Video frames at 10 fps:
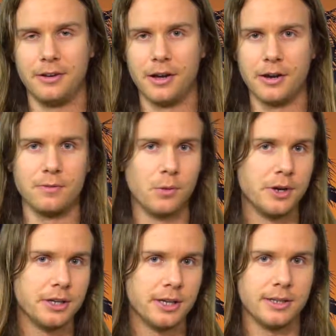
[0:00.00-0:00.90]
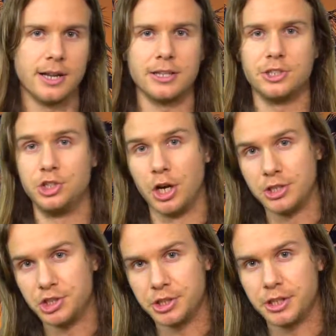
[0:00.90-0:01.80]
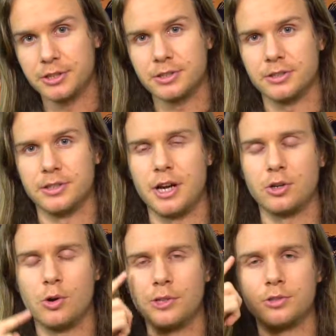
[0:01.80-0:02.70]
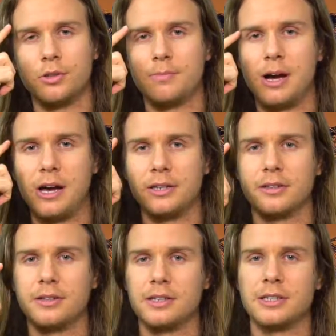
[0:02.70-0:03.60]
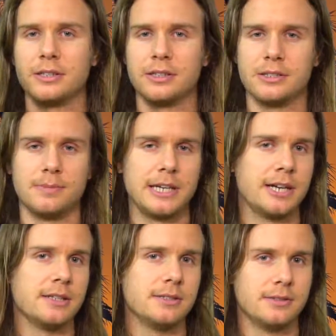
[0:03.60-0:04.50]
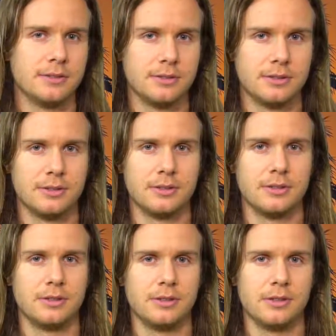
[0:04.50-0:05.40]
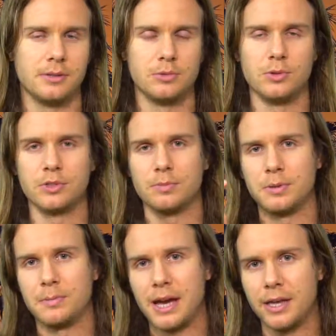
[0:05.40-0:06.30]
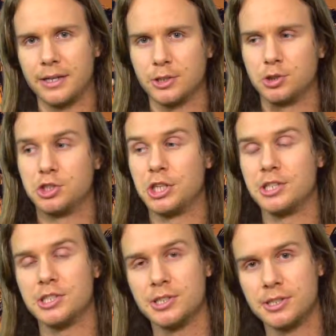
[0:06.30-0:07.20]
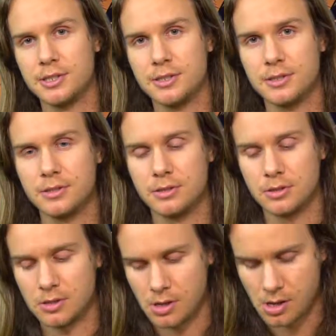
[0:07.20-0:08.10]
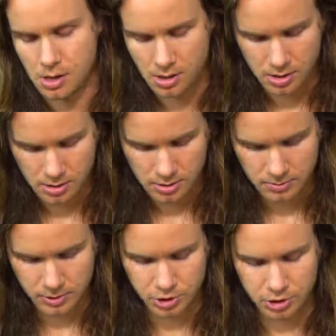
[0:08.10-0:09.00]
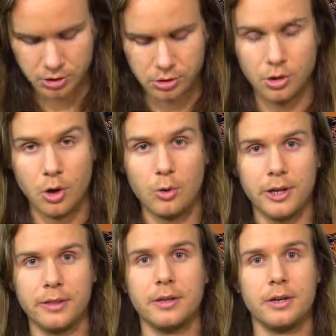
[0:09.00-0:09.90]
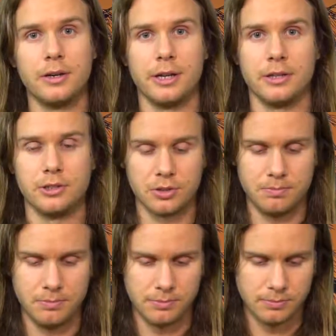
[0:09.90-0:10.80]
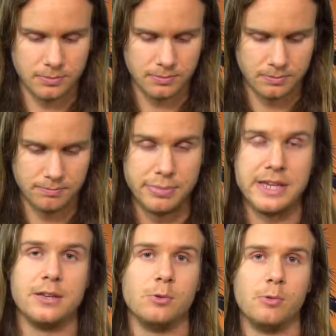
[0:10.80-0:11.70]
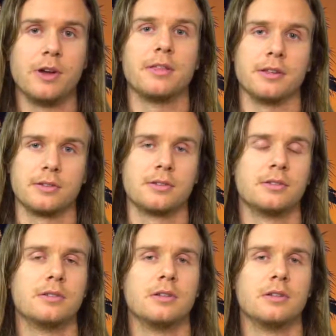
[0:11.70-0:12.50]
Not avoiding it, not judging it, not going to the mind and thinking that it's bad, I'm doing something bad and I should change it. But just go in there and just be with it.